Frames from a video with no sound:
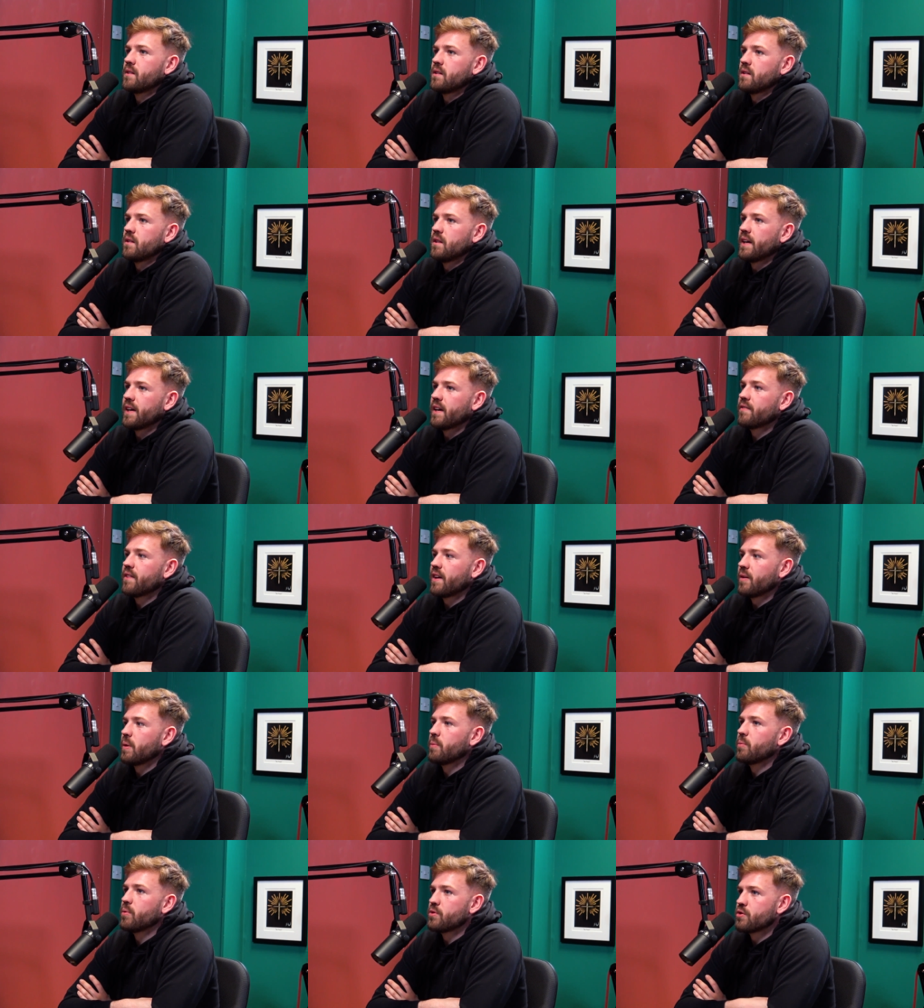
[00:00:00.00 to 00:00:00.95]
Like I think
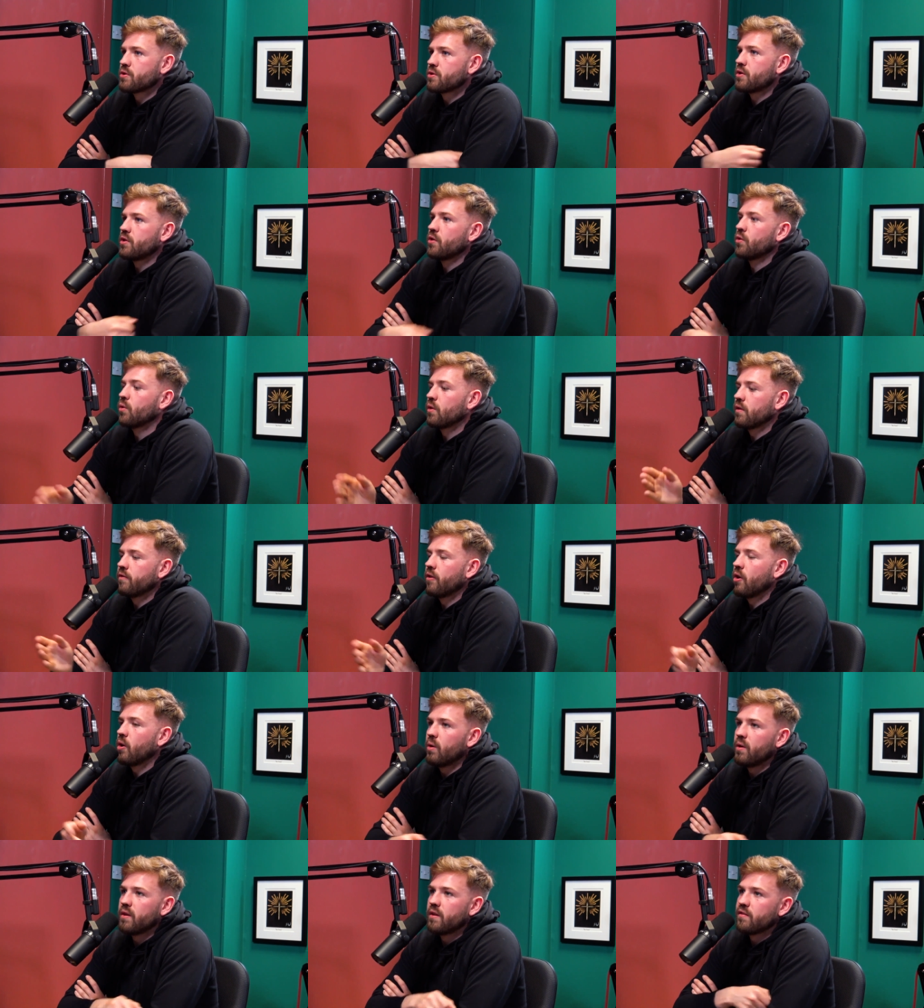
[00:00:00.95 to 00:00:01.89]
people just grow the
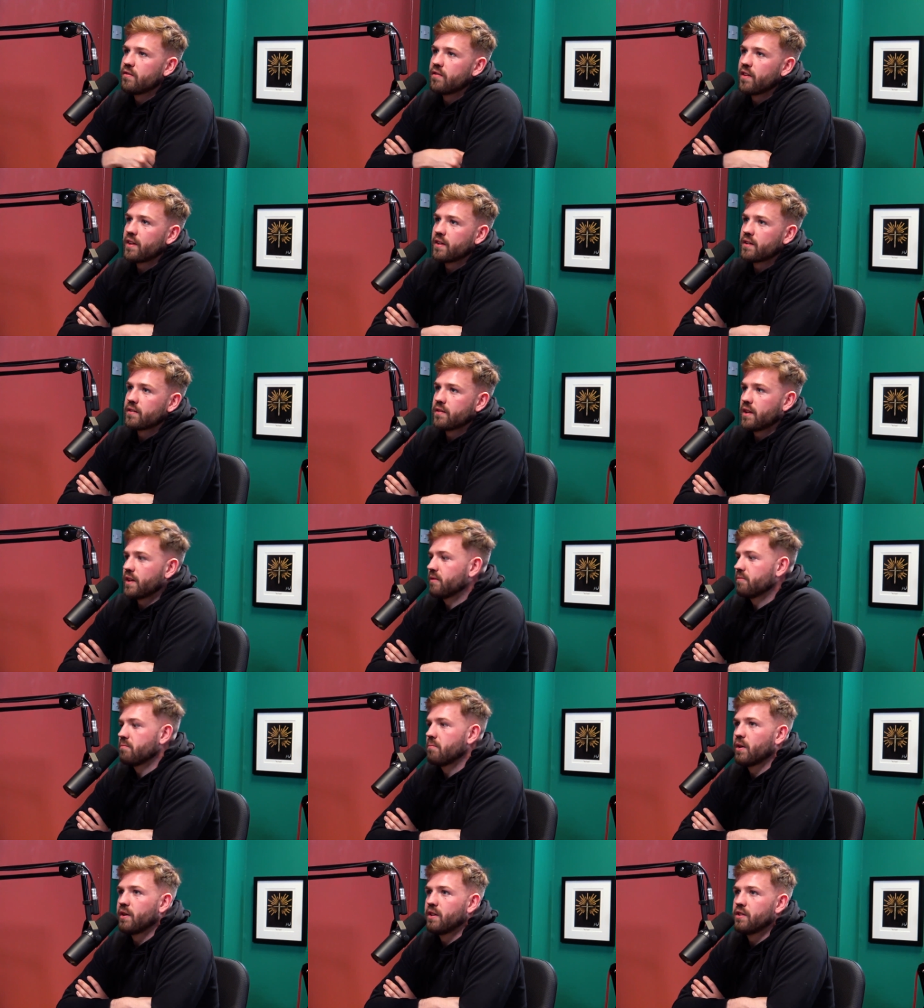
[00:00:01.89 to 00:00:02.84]
following and think like
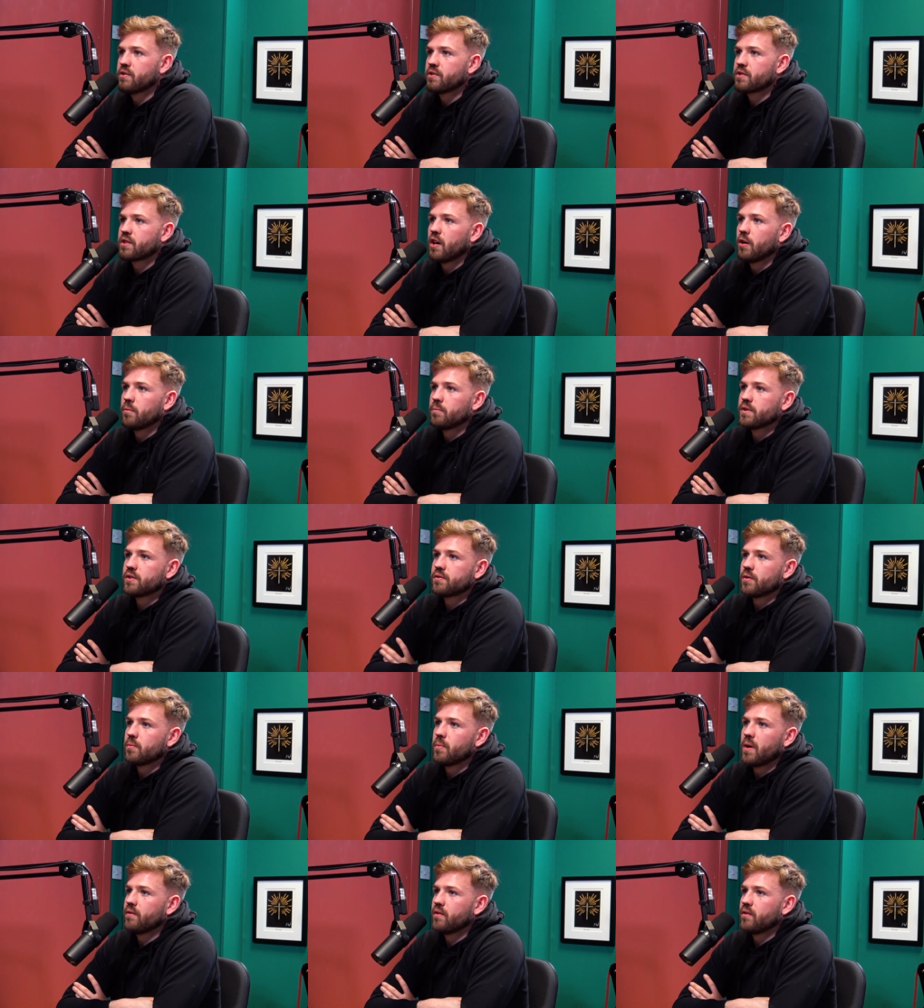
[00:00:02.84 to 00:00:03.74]
money just comes, comes from in, having